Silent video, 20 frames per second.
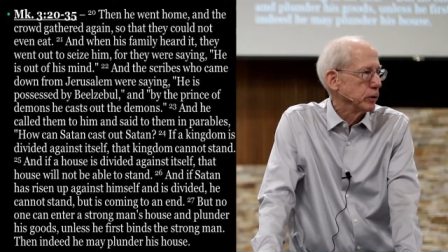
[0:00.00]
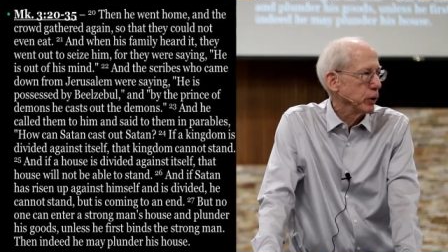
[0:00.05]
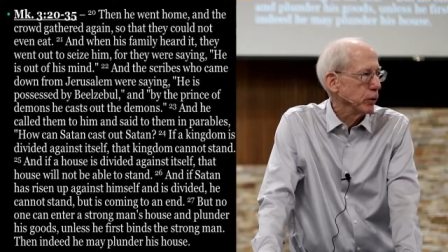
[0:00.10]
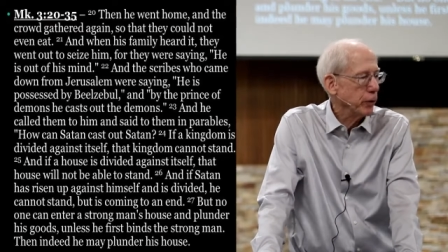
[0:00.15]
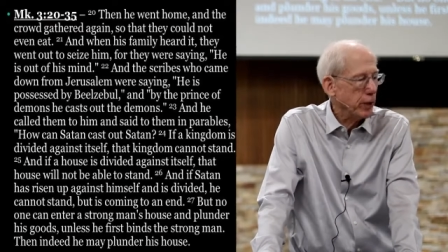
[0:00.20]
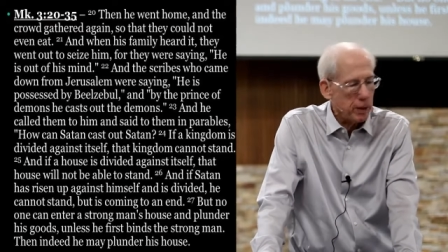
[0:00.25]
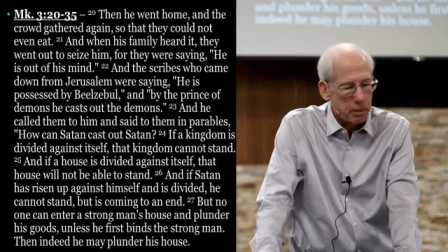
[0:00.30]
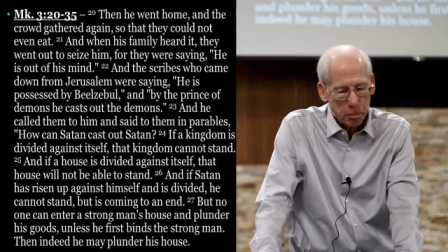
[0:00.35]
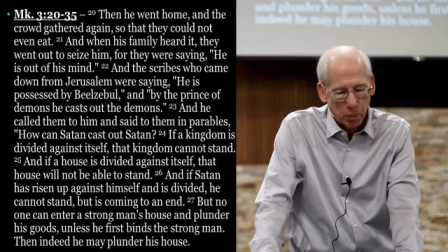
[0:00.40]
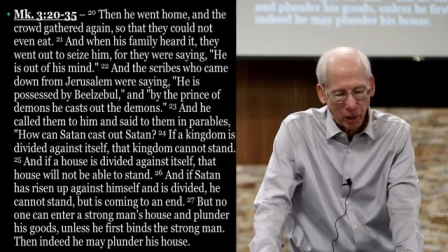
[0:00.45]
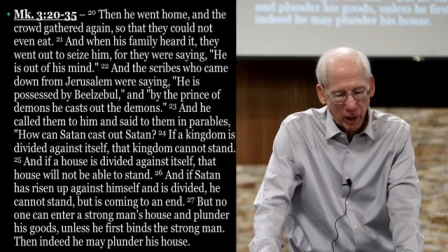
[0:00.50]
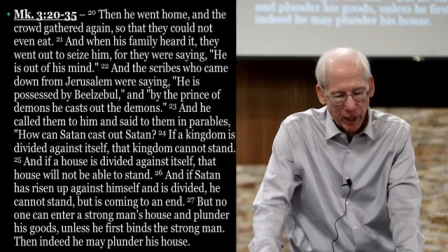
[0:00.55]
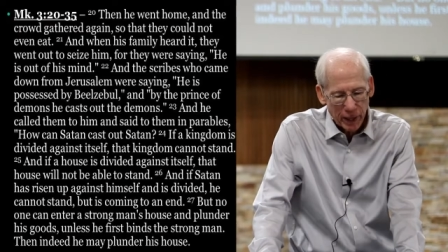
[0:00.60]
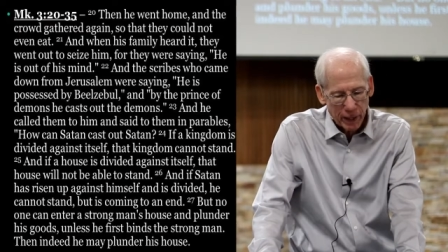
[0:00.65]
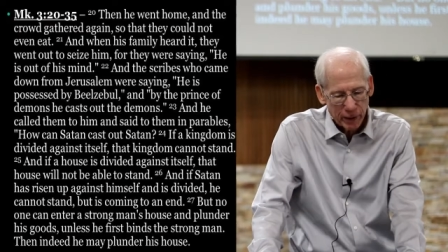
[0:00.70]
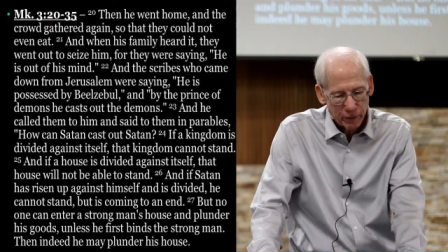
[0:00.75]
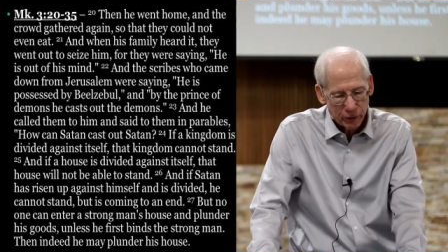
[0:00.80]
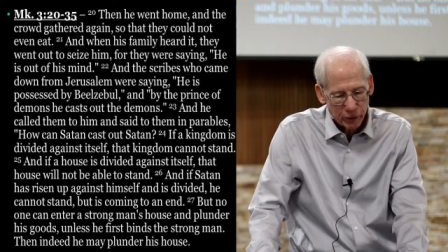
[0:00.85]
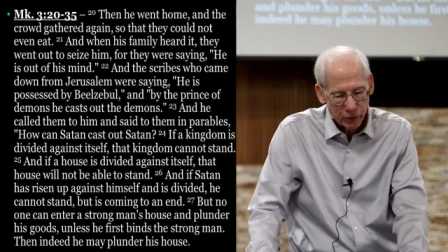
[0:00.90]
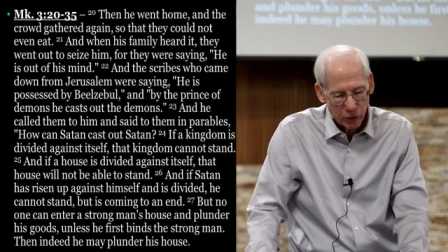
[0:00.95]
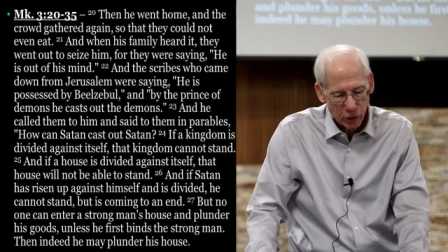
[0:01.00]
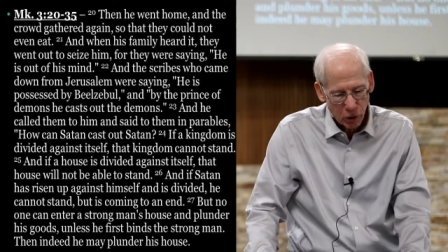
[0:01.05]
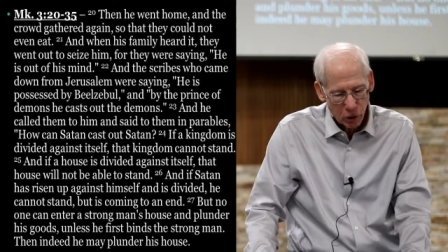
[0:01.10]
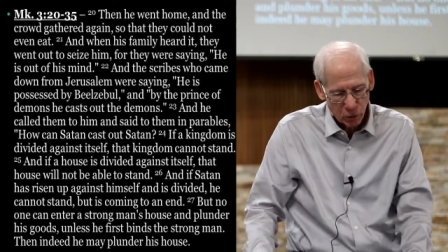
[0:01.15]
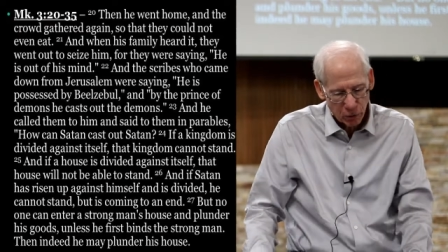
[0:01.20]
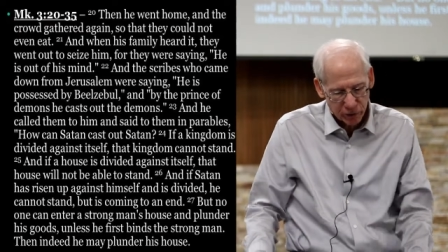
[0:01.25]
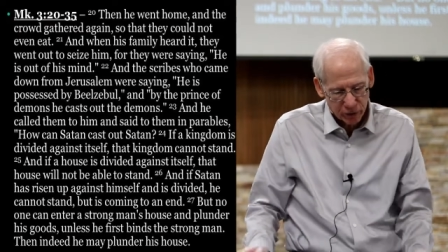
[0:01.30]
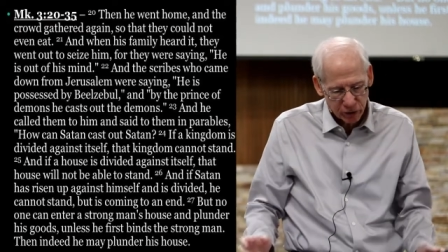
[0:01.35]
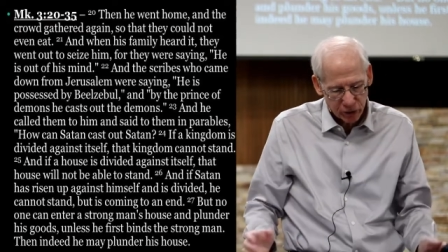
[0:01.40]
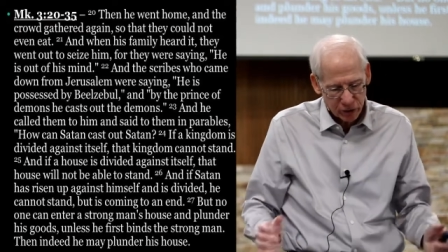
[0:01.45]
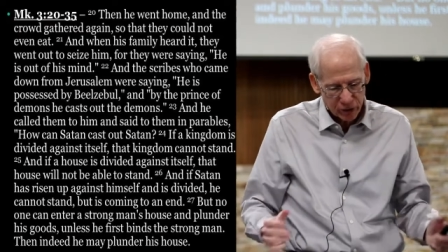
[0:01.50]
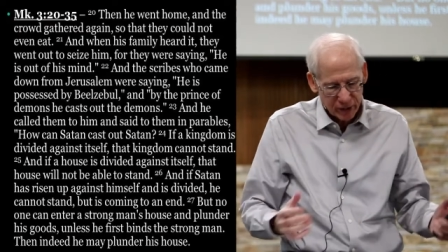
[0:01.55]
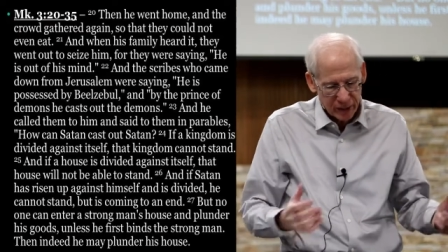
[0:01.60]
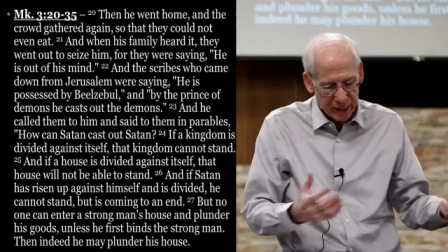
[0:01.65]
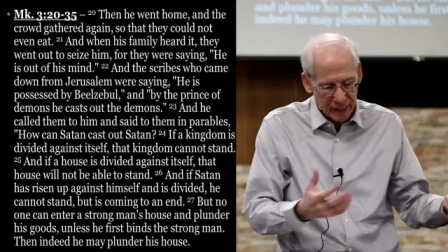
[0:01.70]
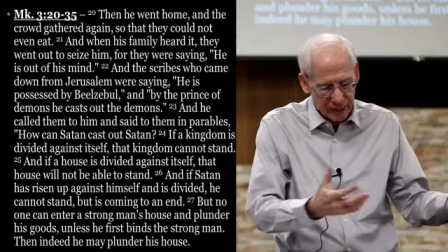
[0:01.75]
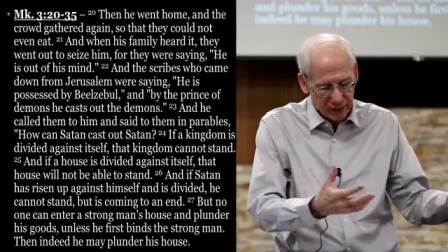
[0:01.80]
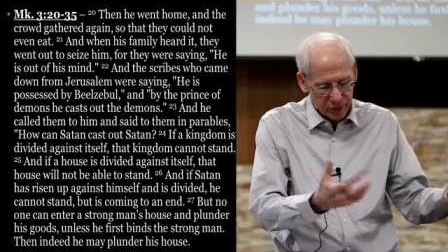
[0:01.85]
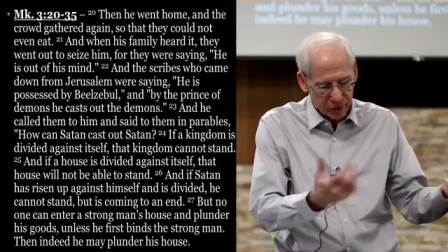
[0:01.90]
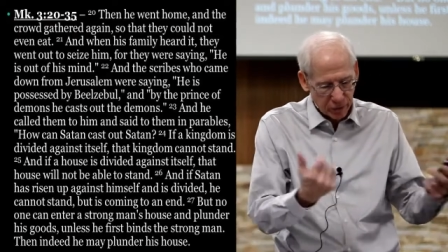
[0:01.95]
So they planned to go and
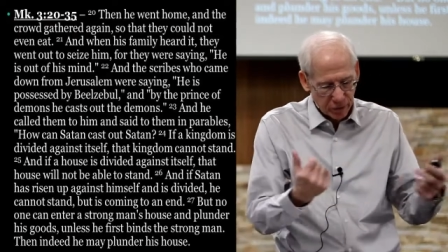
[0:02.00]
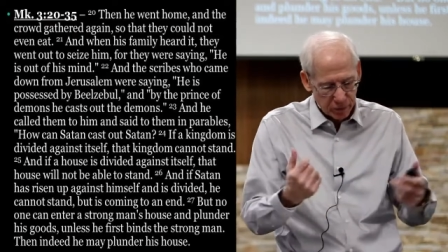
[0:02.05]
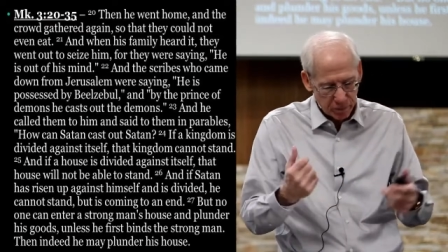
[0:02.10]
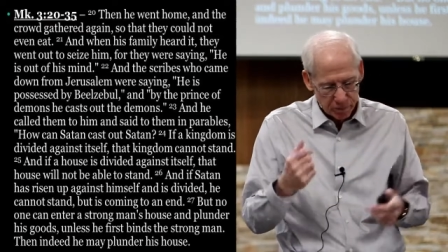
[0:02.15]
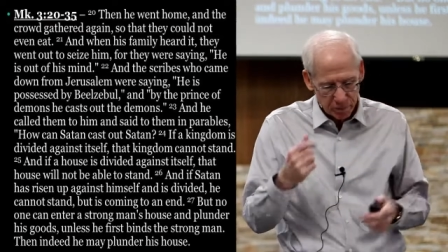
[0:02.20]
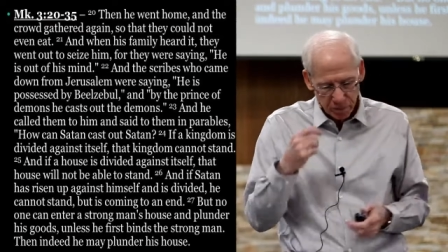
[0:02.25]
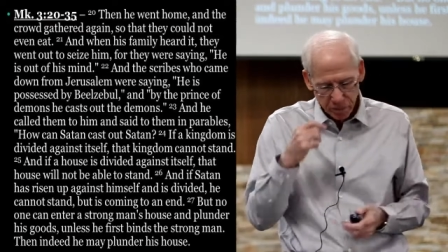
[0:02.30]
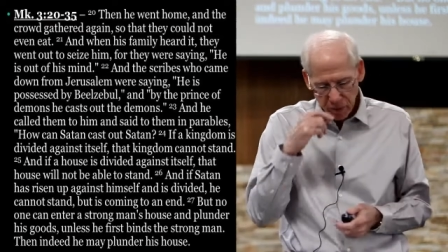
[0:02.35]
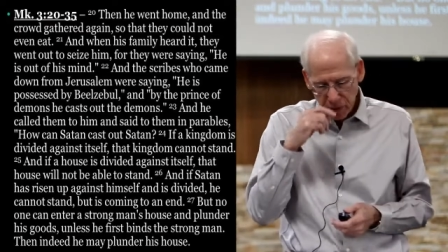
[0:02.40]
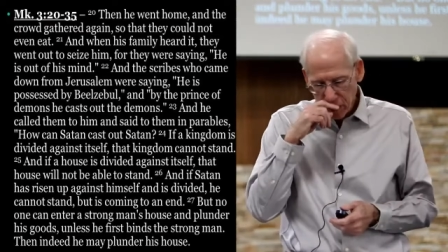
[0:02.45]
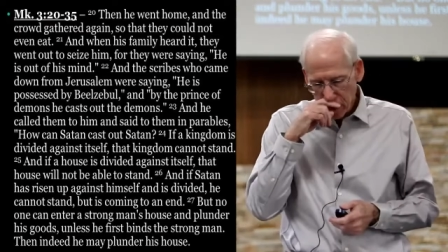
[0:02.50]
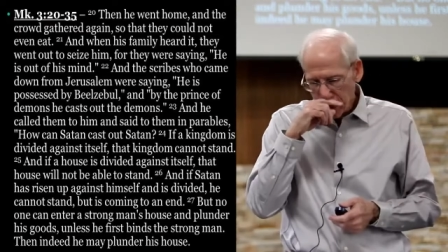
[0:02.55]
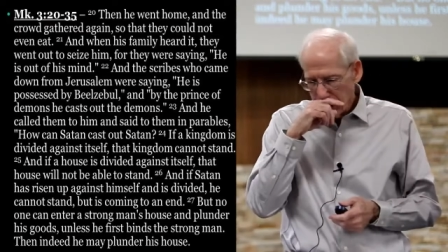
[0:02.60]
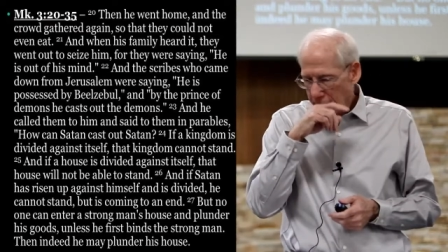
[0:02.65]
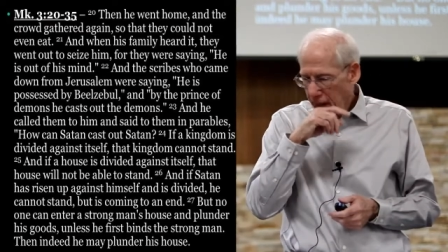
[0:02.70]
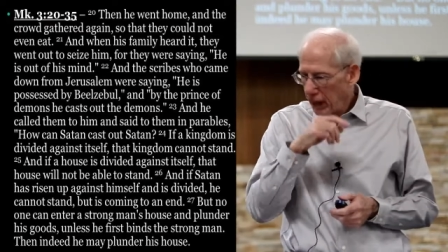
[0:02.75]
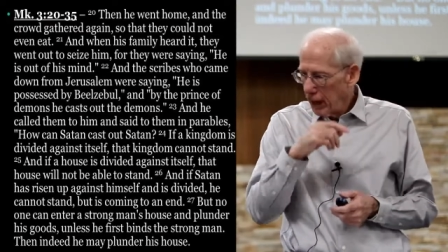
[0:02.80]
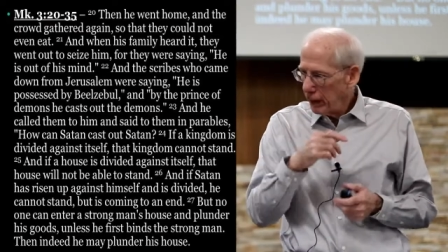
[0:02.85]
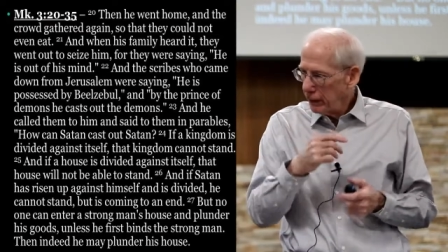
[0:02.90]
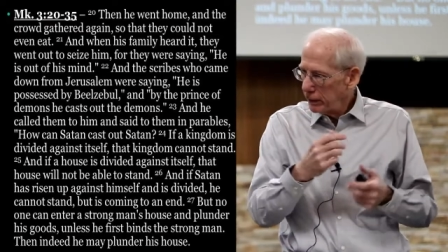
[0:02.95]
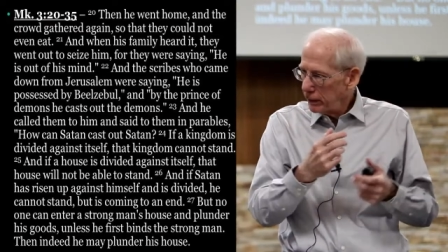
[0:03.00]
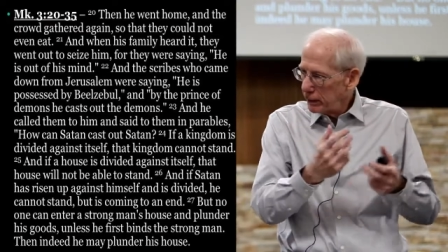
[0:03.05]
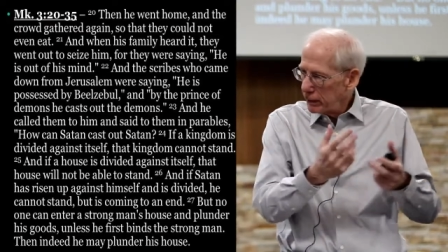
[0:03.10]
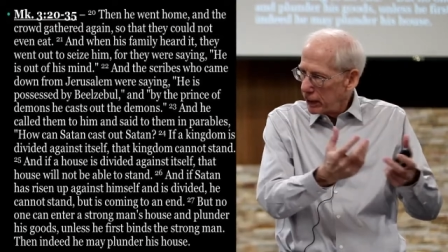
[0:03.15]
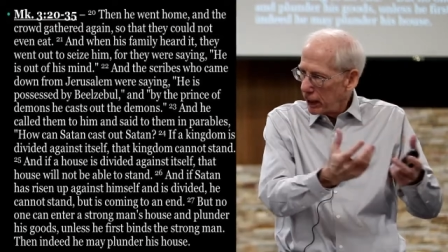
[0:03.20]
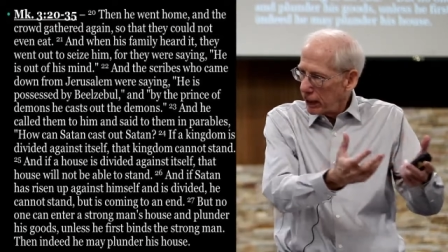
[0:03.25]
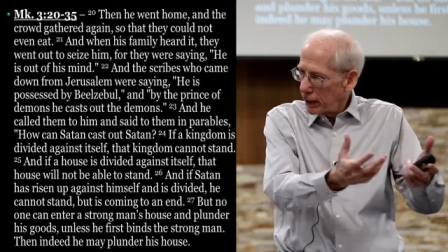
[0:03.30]
seize him and to